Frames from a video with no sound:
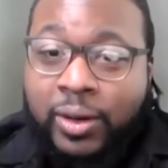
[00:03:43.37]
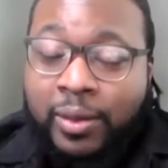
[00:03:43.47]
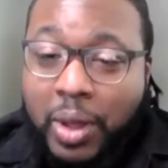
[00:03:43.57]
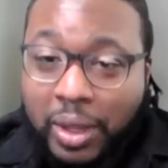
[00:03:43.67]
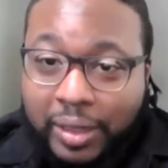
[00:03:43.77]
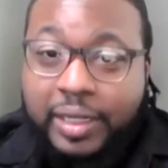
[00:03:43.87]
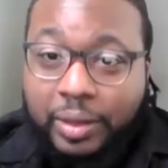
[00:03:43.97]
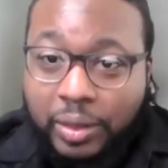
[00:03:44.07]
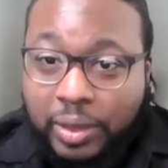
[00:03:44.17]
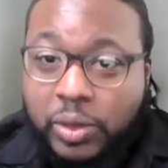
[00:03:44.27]
the
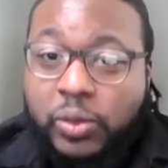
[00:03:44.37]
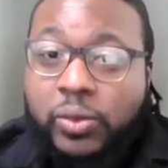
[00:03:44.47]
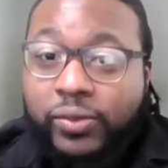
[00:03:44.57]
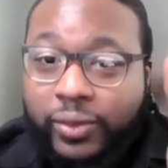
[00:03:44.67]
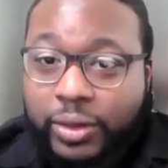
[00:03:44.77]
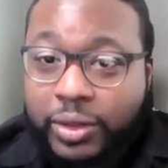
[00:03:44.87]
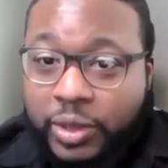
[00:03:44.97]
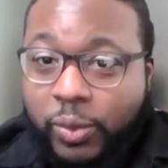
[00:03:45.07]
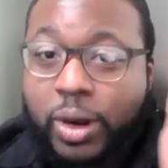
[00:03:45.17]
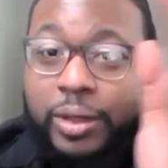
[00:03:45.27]
new version where
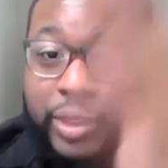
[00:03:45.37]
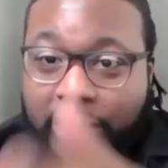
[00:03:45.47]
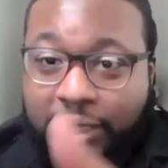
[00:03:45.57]
agentic